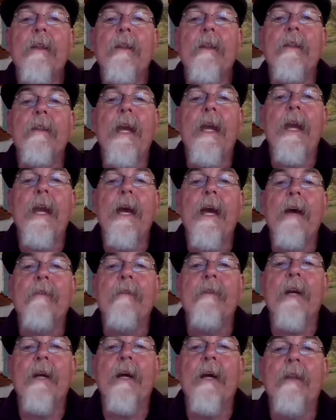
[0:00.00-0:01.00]
They
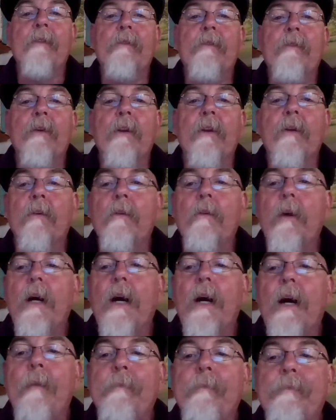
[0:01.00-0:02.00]
have gone through,
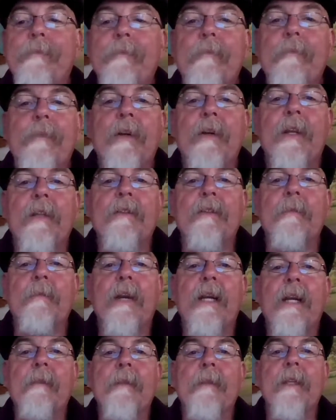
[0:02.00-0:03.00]
put in some
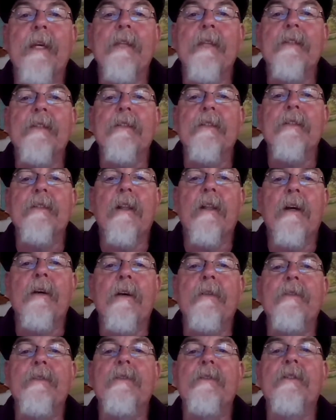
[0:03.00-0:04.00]
recommendations to
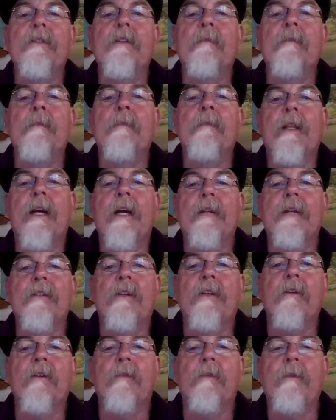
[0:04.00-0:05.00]
close some
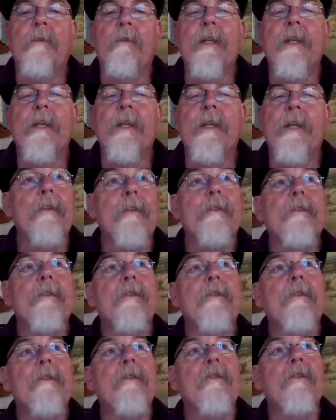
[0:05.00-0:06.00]
archaeological rich
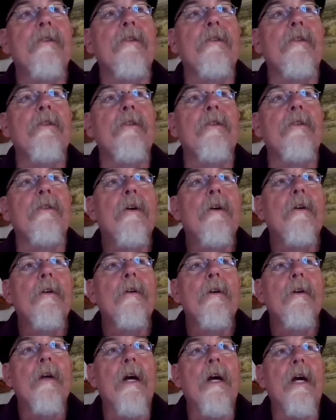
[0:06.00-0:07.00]
areas to
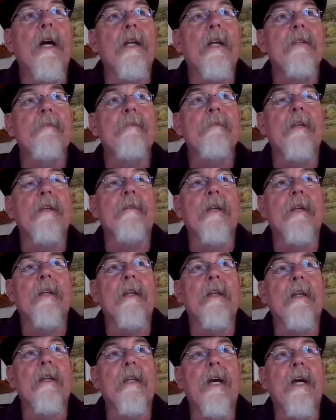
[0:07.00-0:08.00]

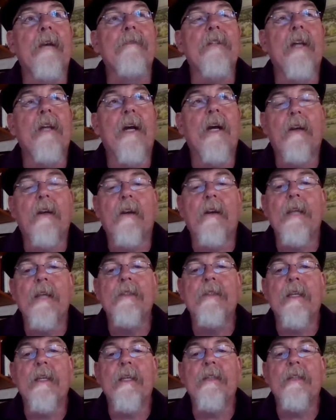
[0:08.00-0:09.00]
specifically livestock
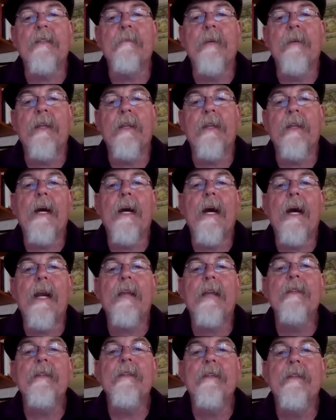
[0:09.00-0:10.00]
grazing and some other
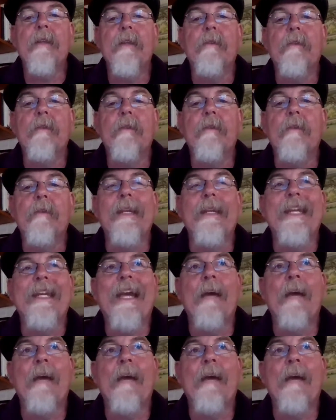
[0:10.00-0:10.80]
impacts that would really be